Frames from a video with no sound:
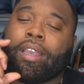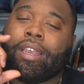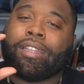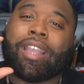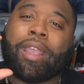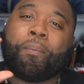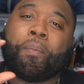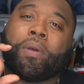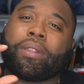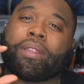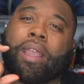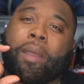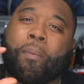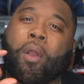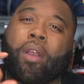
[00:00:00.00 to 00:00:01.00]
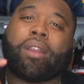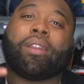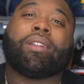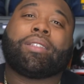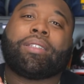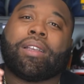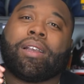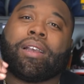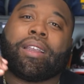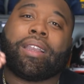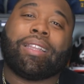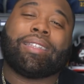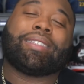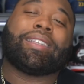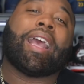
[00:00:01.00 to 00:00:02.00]
they put that part of the tongue
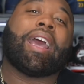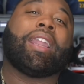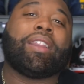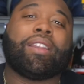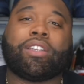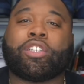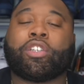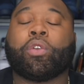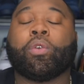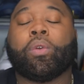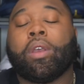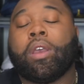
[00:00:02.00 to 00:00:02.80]
inside of the shoe.